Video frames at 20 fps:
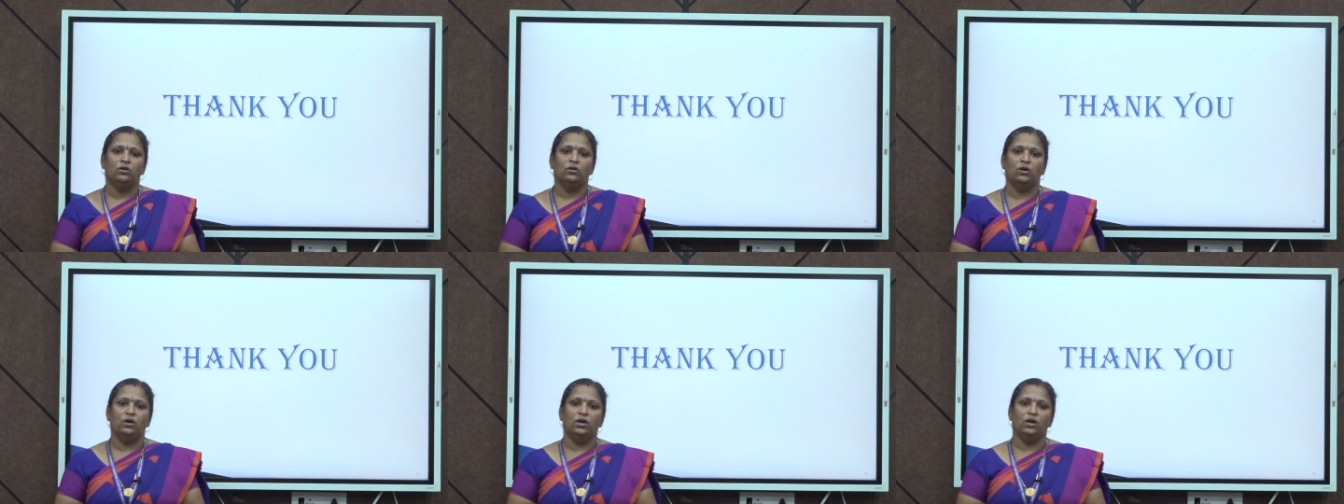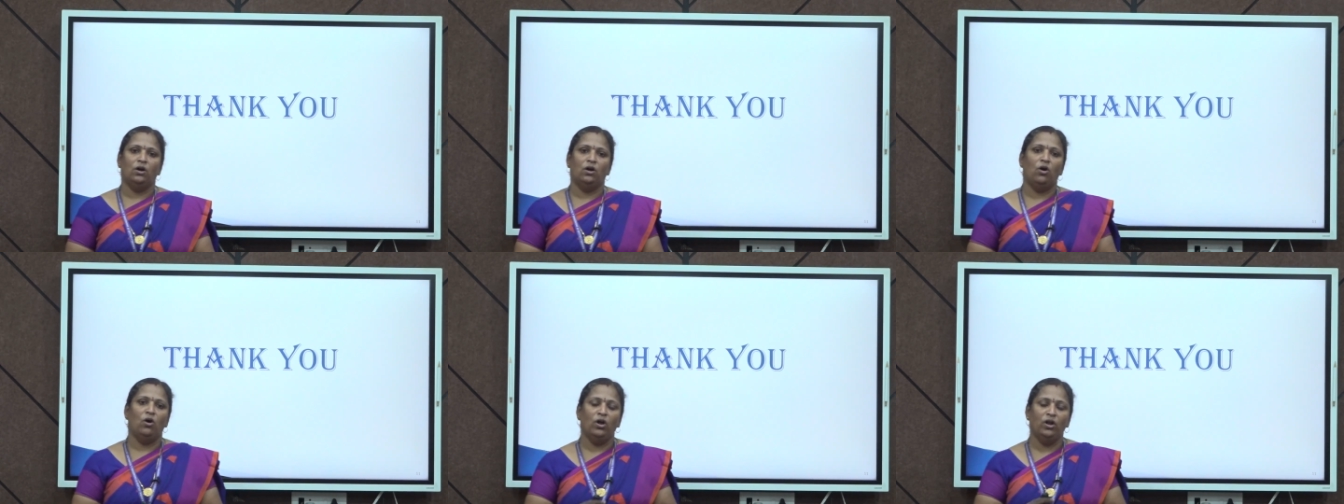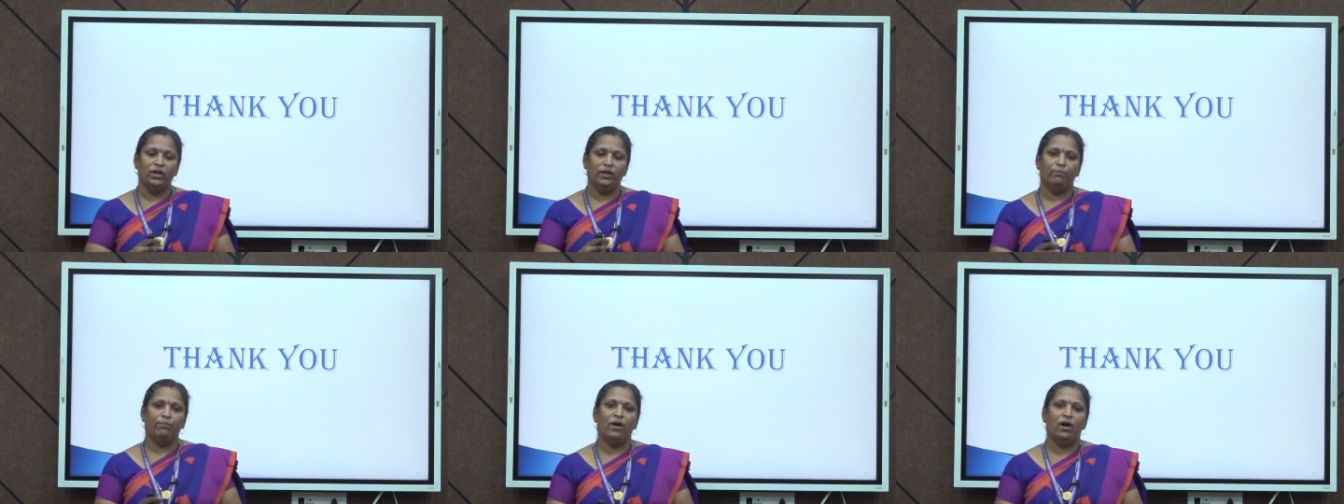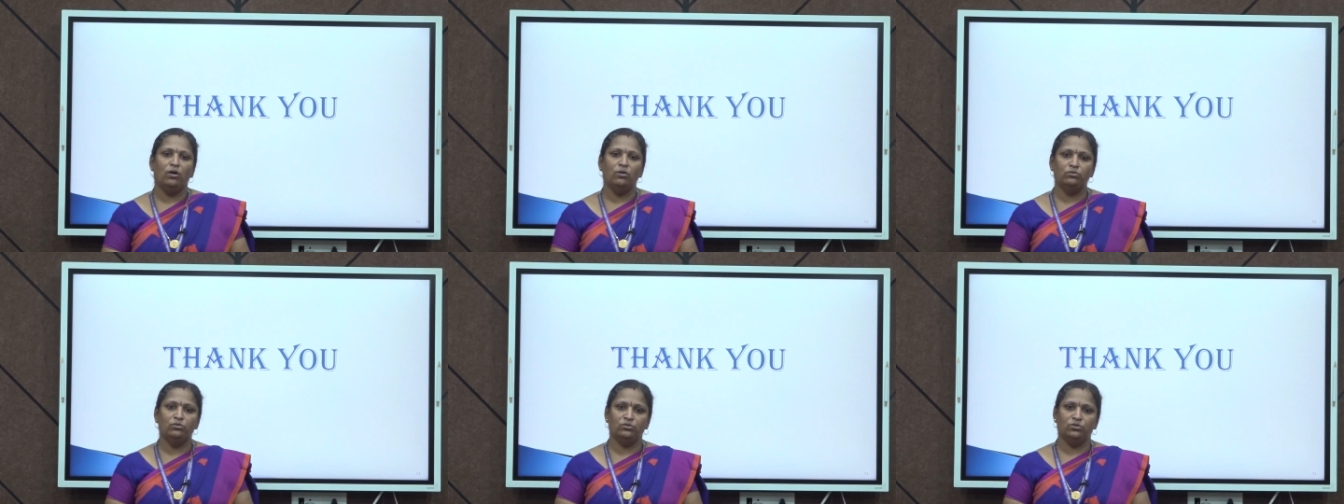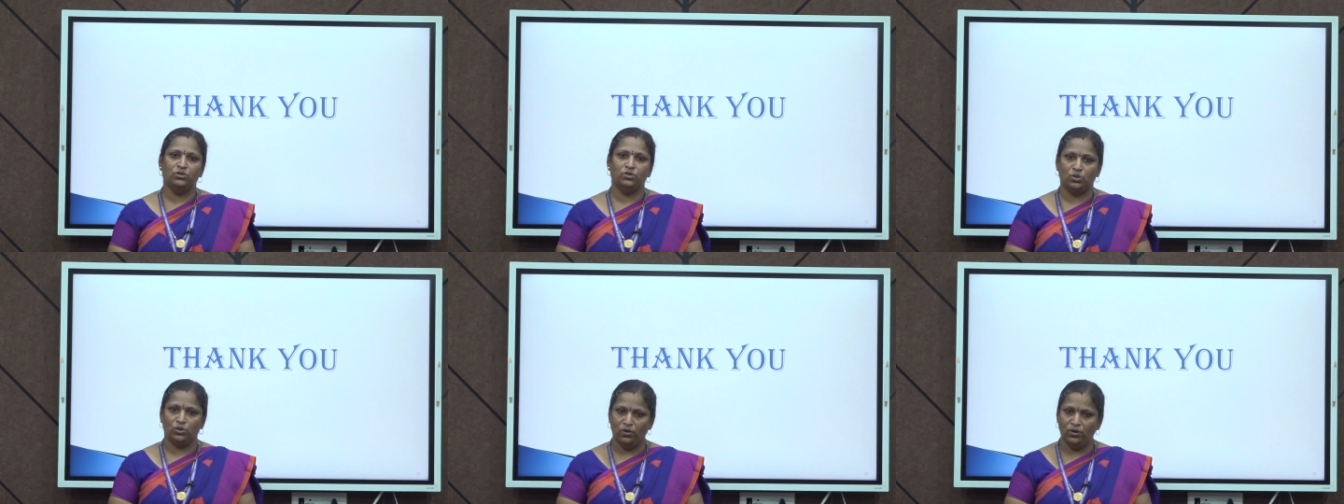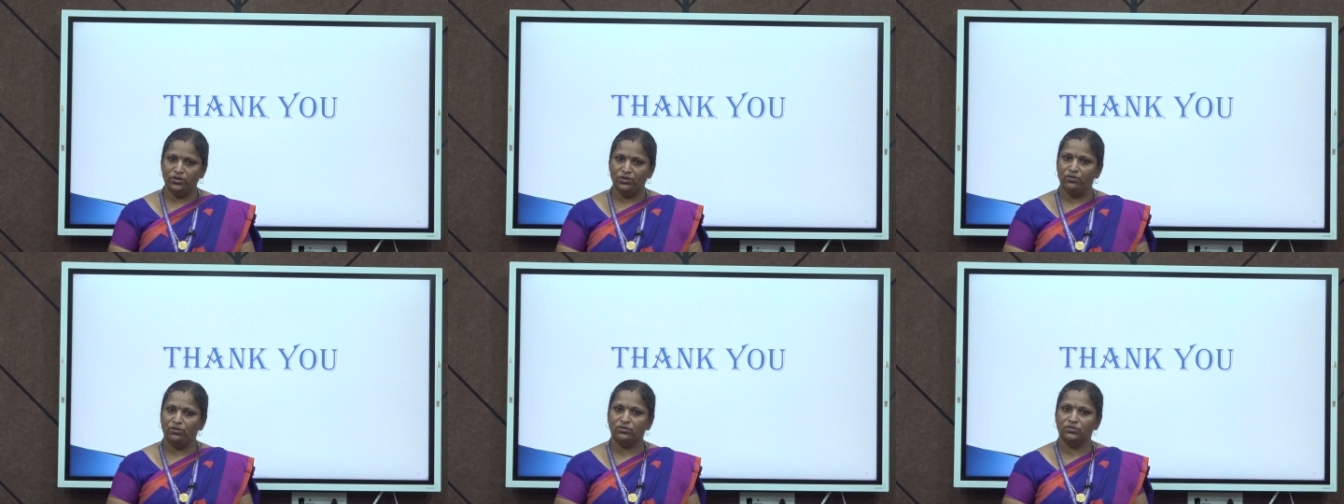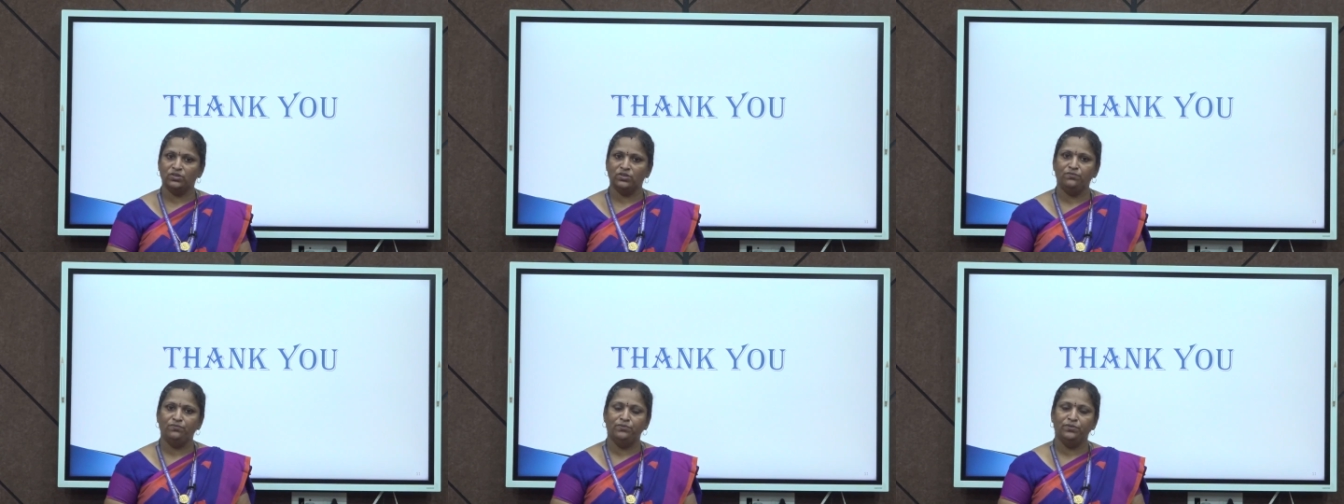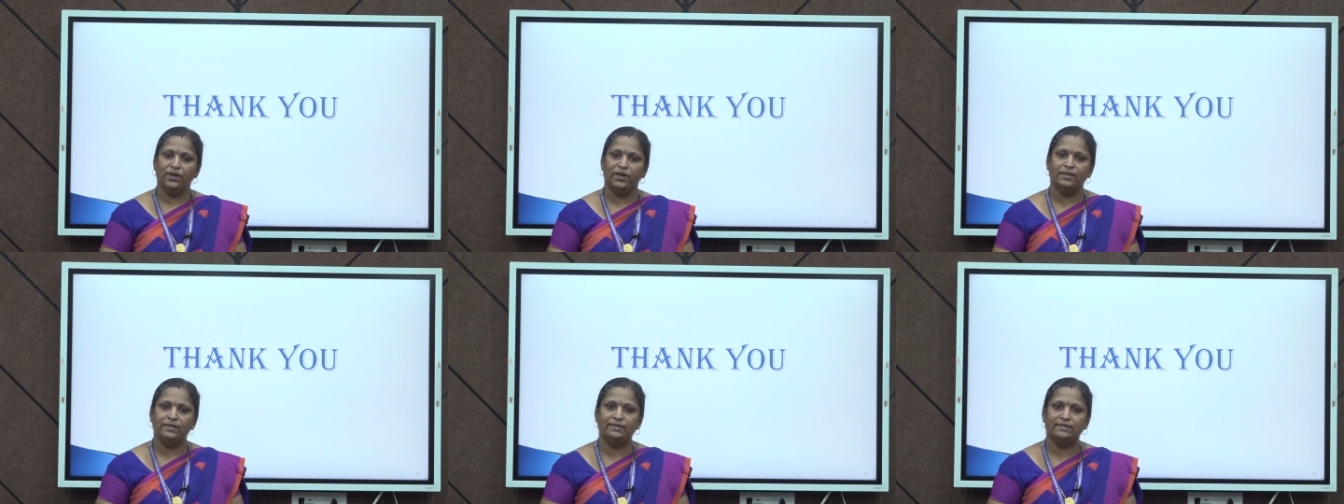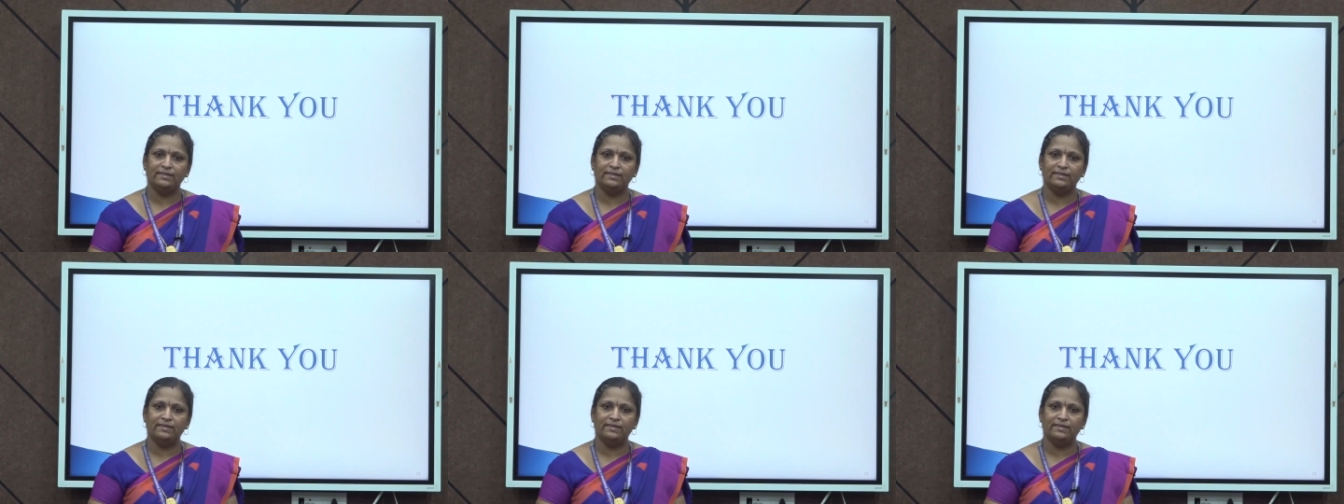uh, all about the solid oxide fuel